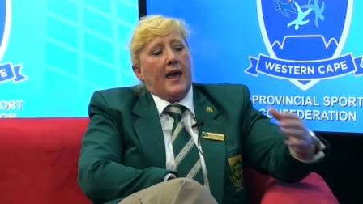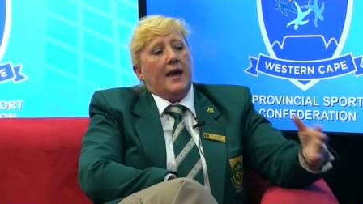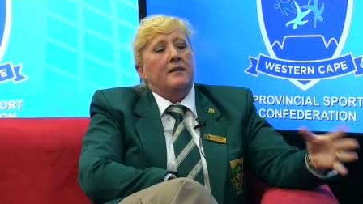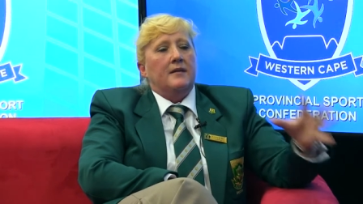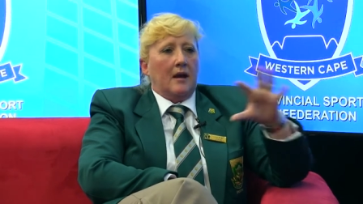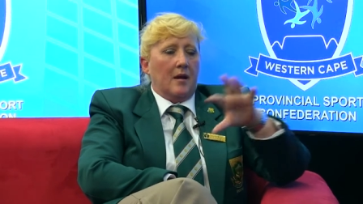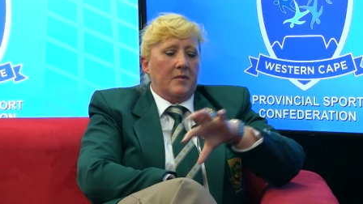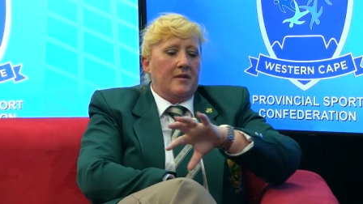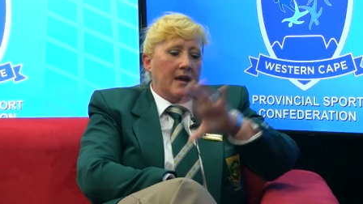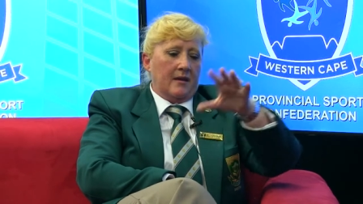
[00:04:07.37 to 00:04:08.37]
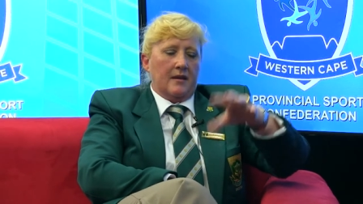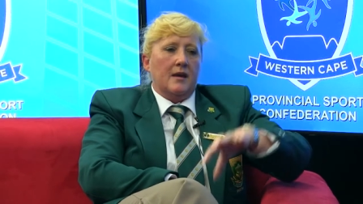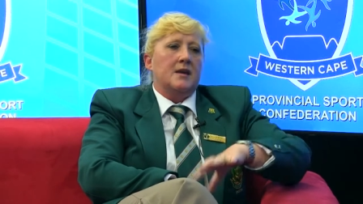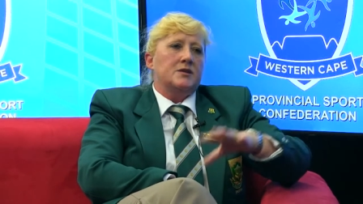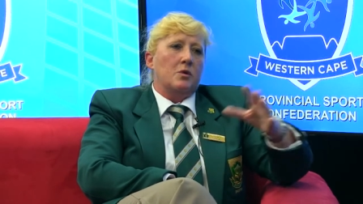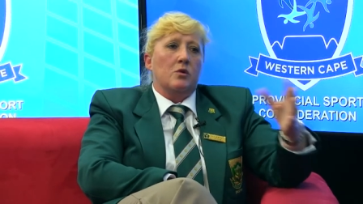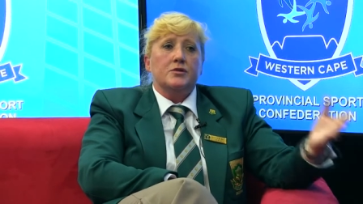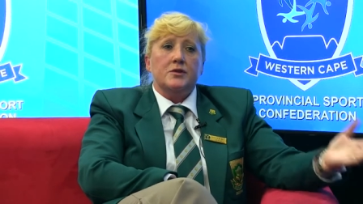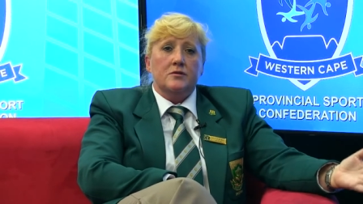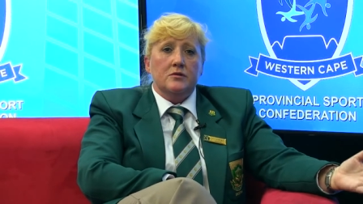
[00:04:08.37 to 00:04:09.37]
And um, there is, we
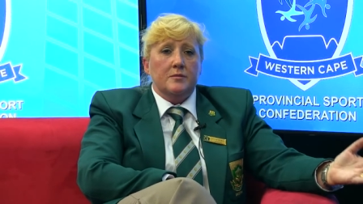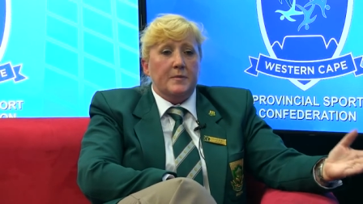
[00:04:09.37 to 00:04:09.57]
also do